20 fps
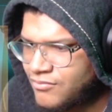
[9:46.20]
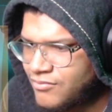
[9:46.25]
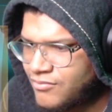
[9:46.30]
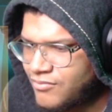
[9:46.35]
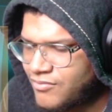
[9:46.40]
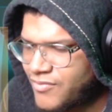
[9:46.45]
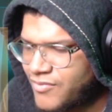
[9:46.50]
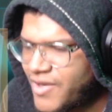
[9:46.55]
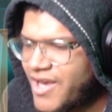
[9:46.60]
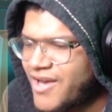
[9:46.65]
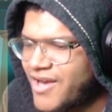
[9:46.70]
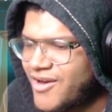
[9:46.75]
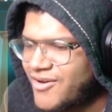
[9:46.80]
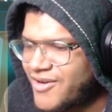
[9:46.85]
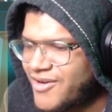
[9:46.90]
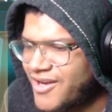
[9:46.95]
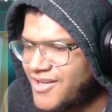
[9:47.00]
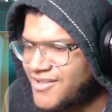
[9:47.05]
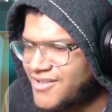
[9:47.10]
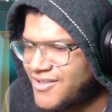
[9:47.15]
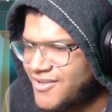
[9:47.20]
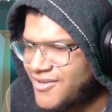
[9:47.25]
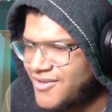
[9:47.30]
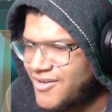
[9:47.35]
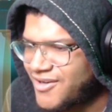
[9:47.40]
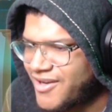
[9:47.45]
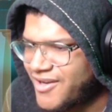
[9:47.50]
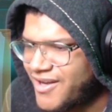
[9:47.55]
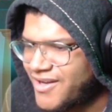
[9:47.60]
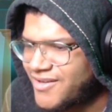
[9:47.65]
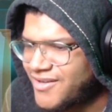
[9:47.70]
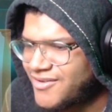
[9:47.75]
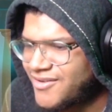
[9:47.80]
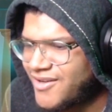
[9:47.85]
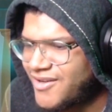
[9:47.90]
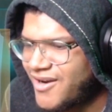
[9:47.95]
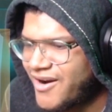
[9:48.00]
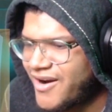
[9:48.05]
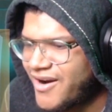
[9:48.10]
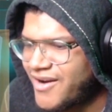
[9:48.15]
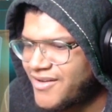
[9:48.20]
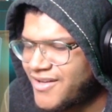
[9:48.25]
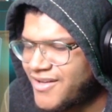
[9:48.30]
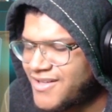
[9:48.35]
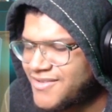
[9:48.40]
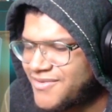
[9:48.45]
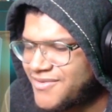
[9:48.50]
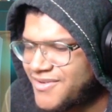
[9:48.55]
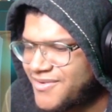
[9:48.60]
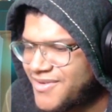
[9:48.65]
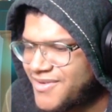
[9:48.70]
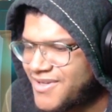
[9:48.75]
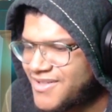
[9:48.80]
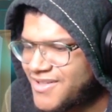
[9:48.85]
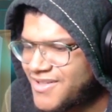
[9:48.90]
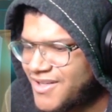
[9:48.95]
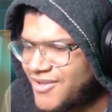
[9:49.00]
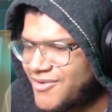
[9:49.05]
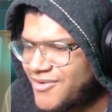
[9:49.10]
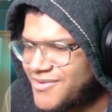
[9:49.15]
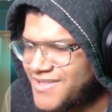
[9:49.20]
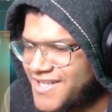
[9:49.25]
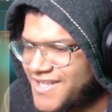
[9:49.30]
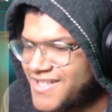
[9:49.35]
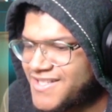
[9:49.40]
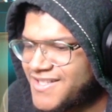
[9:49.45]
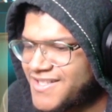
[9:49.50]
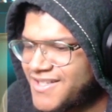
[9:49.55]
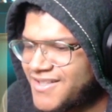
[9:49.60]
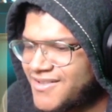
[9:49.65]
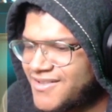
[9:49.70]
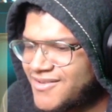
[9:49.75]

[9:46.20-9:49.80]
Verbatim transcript: yeah. Okay. So okay. All right. That's what it was. I thought it was instant.